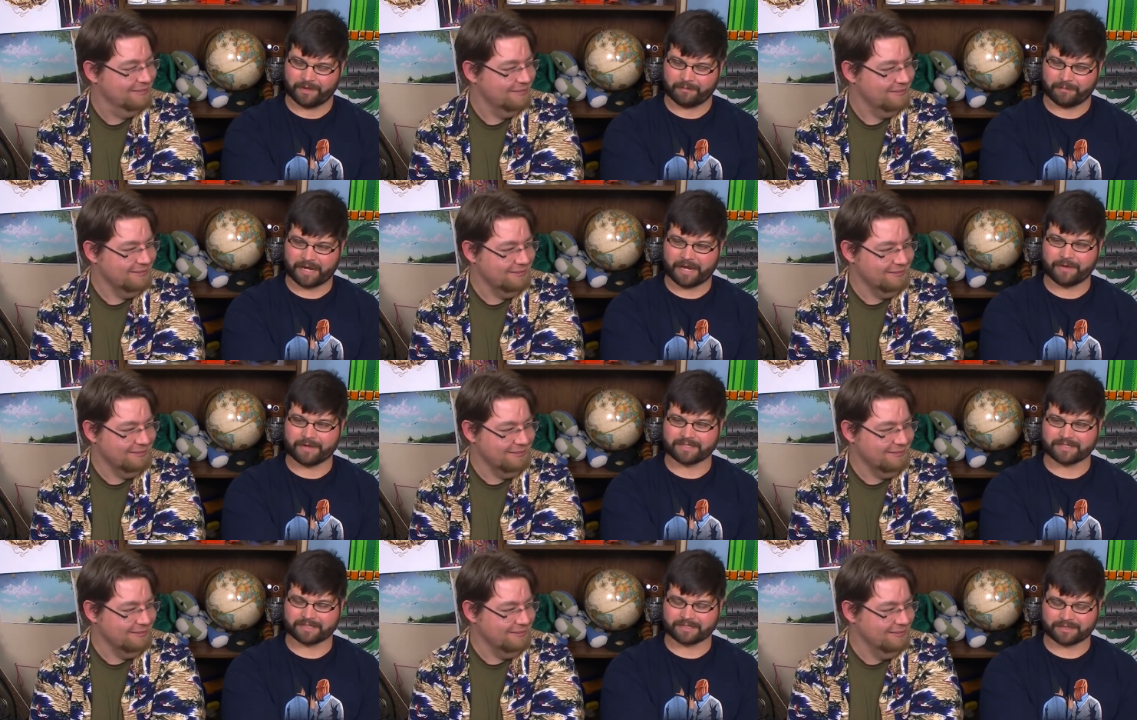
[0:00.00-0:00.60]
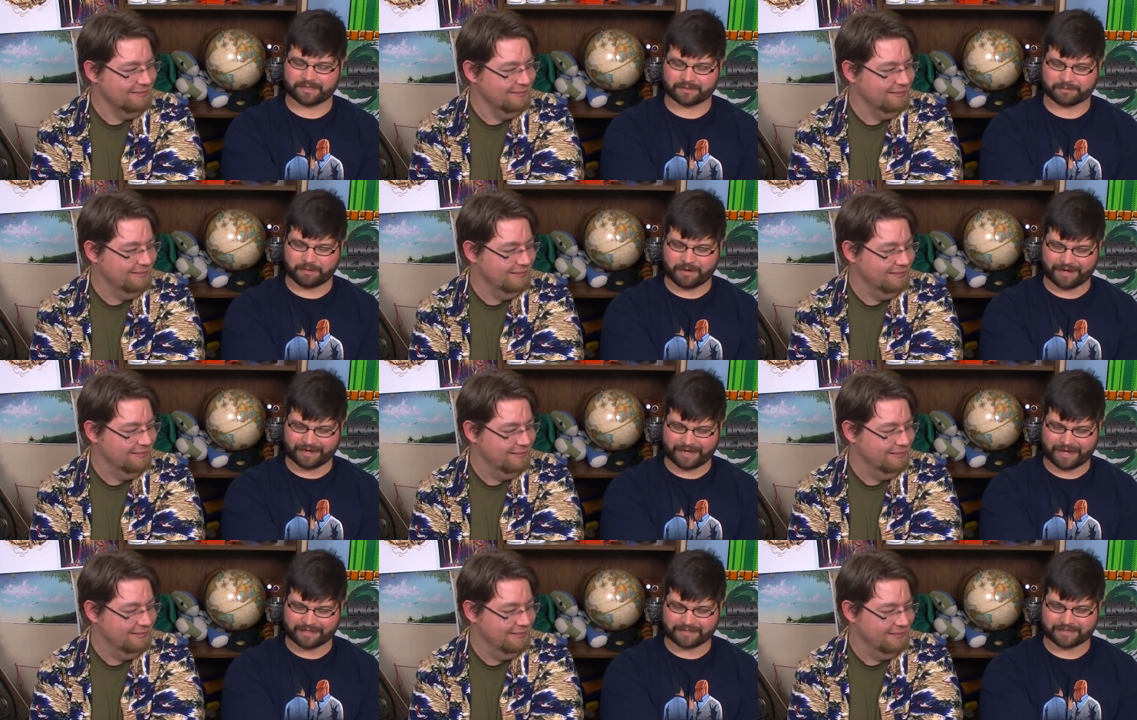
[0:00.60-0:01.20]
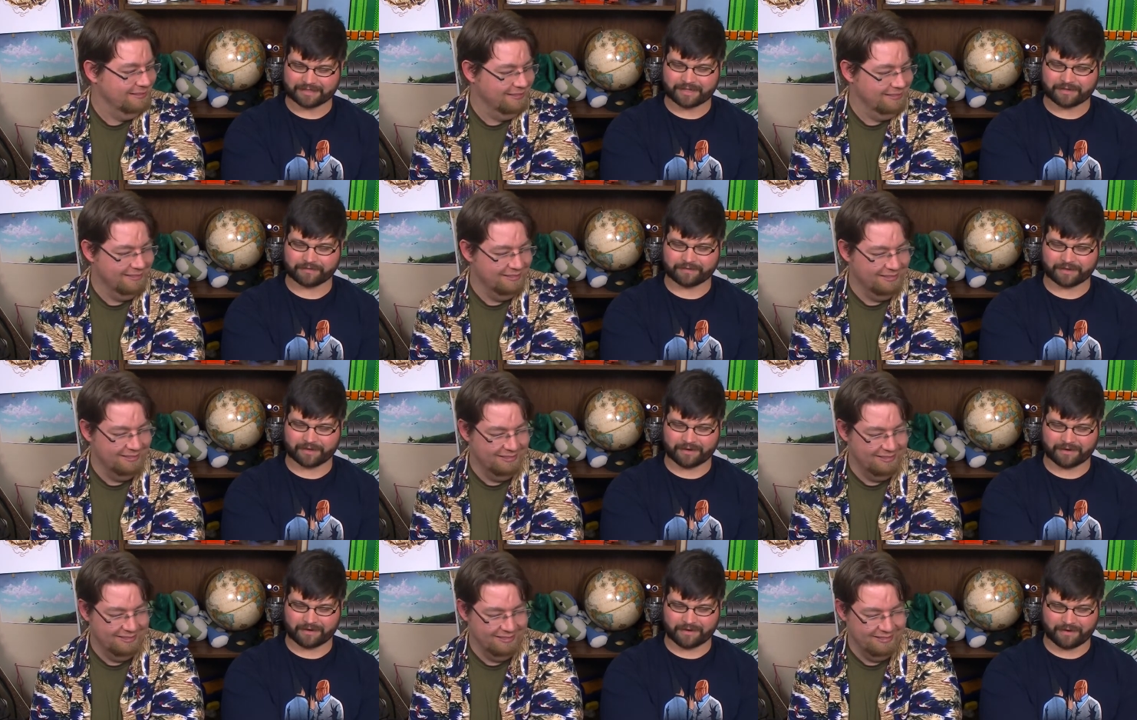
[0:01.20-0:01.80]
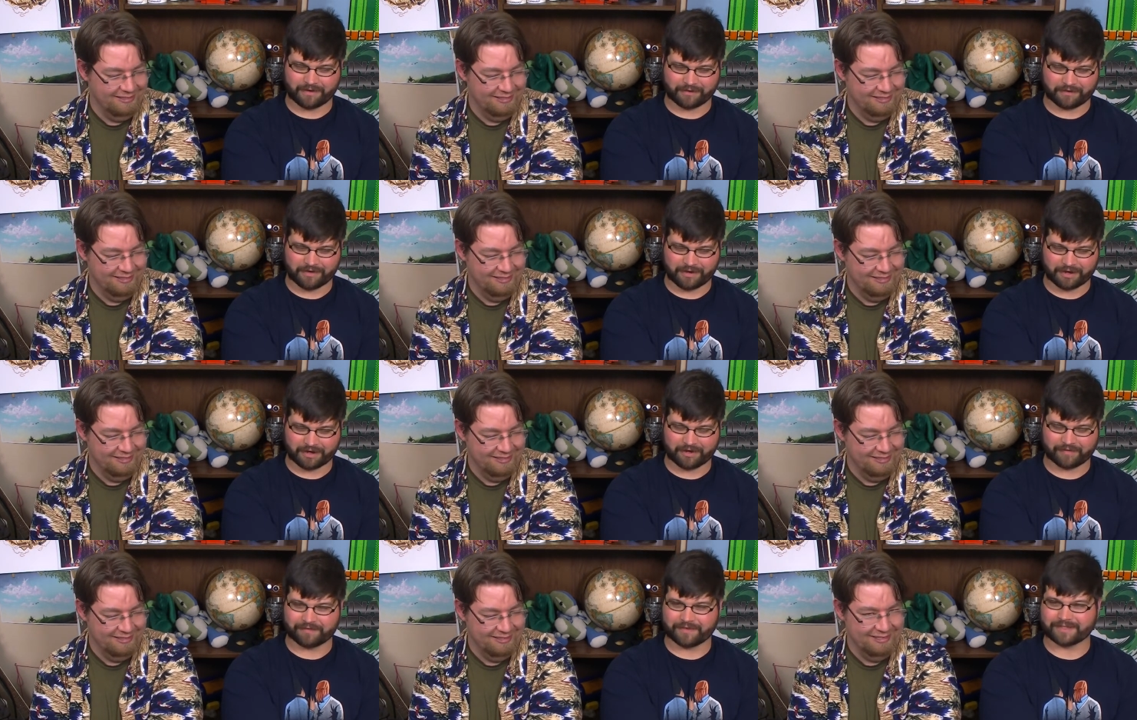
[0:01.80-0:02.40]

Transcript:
Speaker 1: But anyways, this this podcast has definitely gone on long enough.